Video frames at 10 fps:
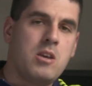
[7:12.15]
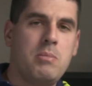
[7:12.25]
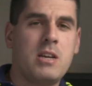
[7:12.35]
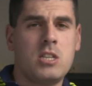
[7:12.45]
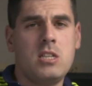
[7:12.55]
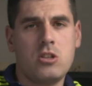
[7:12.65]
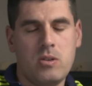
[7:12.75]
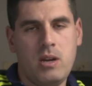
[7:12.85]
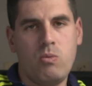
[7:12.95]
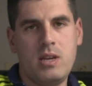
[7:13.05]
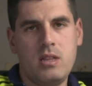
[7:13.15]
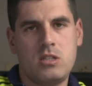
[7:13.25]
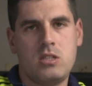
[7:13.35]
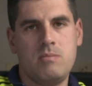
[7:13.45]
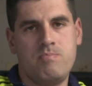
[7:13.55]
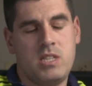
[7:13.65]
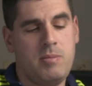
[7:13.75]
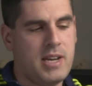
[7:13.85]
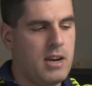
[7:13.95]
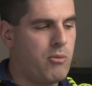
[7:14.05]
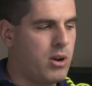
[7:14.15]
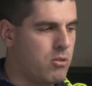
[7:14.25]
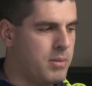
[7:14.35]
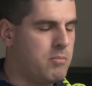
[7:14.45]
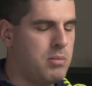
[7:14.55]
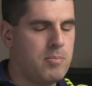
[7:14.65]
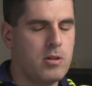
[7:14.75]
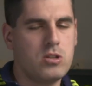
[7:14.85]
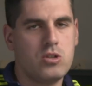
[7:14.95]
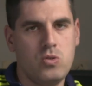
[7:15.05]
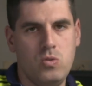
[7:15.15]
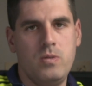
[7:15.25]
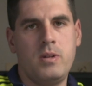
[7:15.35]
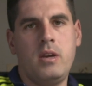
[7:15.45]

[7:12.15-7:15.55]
Because in Sony, we typically recommend people to